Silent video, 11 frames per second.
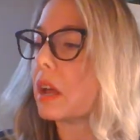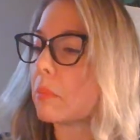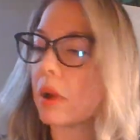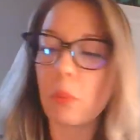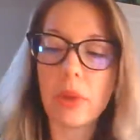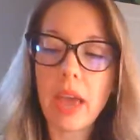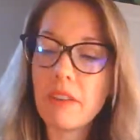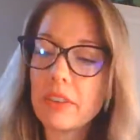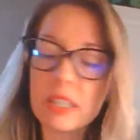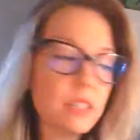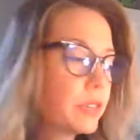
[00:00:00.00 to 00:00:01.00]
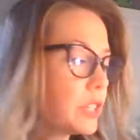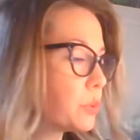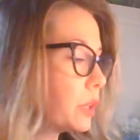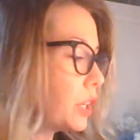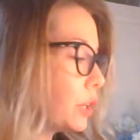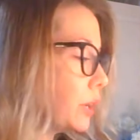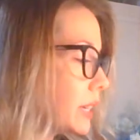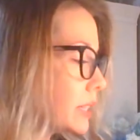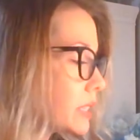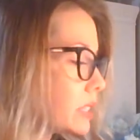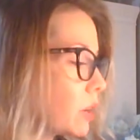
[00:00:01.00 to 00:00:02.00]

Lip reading: But we have individual units.